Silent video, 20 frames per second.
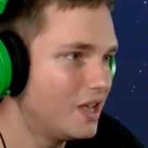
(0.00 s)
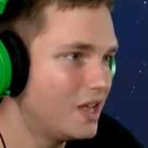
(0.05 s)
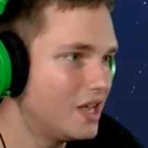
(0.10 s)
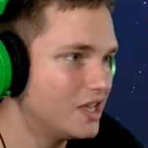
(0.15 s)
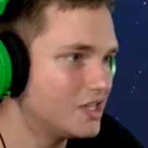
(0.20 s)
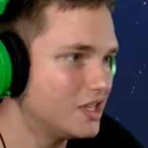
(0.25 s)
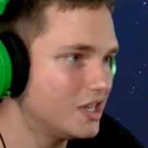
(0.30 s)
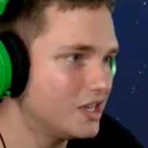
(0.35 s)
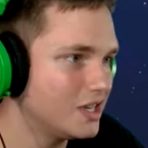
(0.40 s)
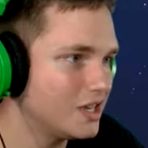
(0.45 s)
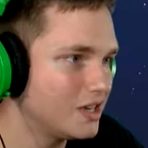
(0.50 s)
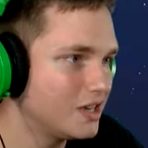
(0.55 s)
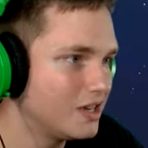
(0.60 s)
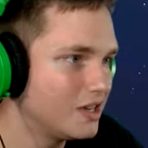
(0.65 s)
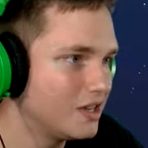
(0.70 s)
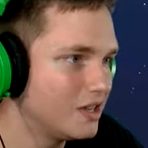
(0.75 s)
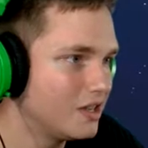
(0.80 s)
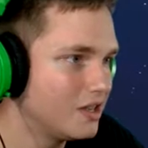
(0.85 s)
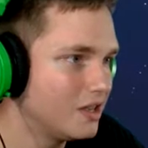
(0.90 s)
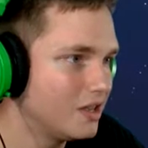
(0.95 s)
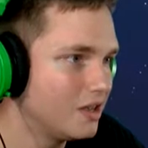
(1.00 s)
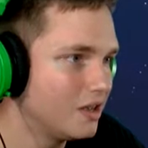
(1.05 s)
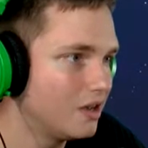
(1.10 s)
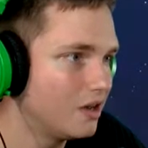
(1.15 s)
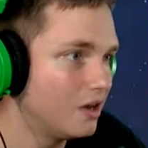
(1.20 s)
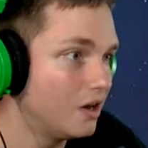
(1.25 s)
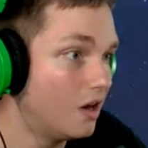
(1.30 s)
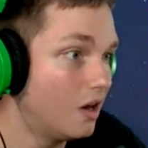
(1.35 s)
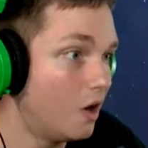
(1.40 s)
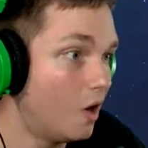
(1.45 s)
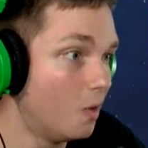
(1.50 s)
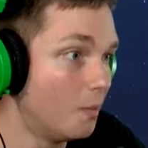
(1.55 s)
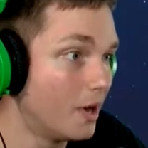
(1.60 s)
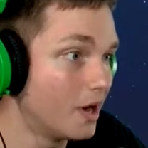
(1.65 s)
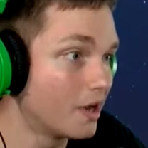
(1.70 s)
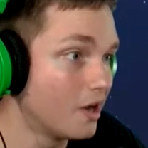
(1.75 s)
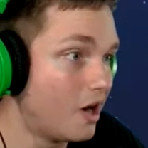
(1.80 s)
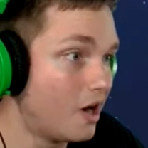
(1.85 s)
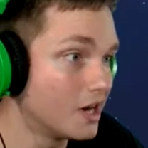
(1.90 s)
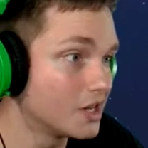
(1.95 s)
Is it? Oh
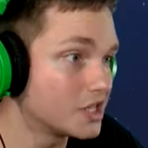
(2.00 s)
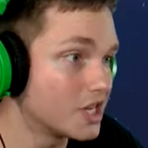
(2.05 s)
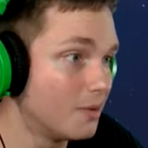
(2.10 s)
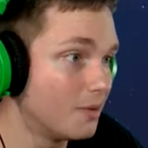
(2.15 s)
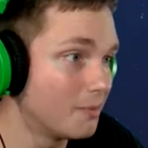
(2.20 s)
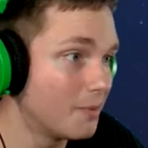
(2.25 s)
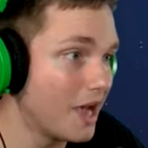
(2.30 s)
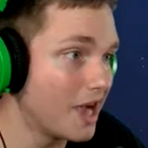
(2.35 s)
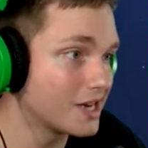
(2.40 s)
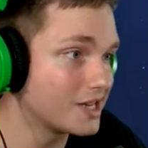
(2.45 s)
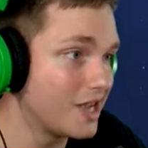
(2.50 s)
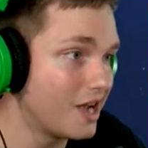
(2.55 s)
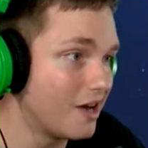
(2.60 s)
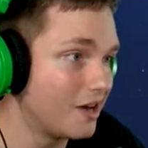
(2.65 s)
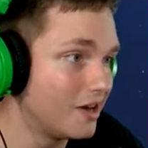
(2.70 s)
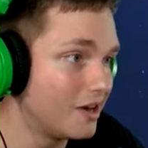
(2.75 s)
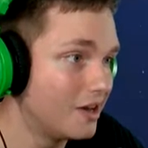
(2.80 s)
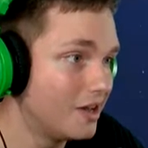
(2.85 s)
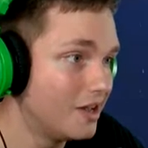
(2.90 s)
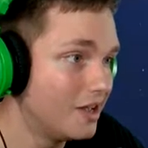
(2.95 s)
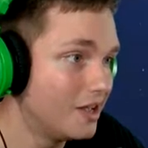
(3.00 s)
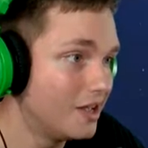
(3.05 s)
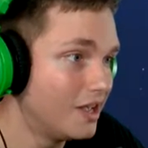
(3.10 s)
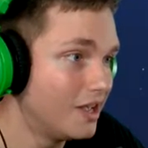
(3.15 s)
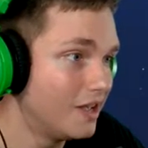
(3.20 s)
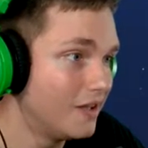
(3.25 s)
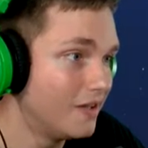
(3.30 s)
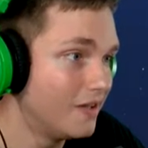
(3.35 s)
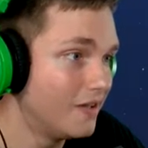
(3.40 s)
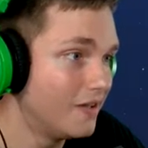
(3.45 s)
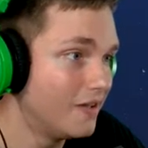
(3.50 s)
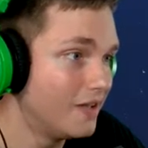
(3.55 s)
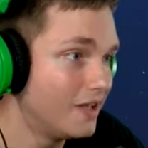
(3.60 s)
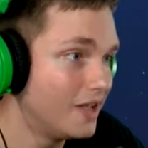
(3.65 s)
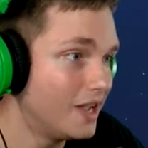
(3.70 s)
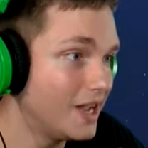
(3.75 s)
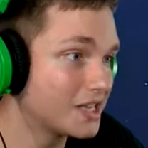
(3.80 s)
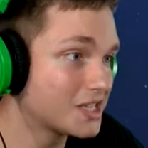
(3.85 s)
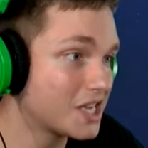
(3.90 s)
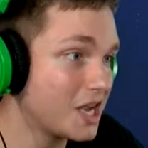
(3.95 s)
my god, it's coming back down.
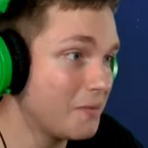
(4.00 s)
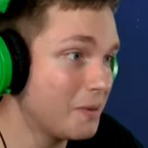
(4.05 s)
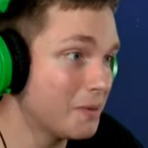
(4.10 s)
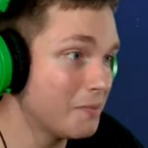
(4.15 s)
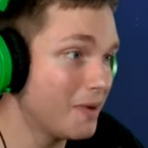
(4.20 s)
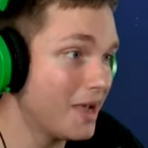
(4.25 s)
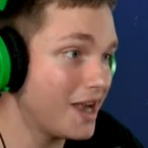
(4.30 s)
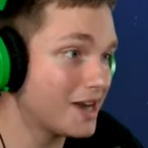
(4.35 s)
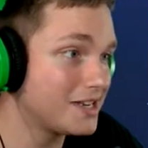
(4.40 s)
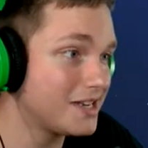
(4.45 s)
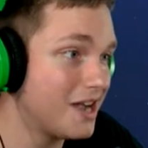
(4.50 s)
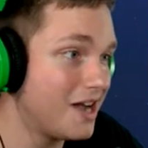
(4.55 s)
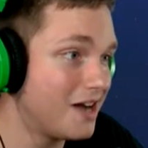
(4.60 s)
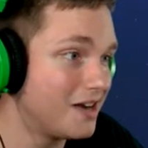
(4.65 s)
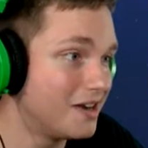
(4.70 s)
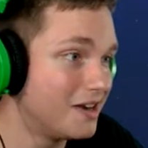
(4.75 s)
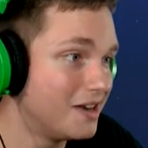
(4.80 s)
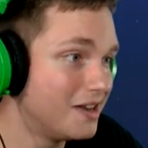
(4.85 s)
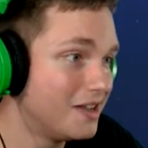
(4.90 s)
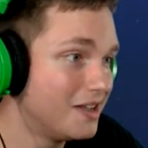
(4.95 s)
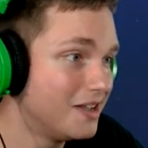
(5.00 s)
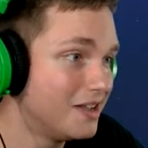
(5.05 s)
It's coming back down.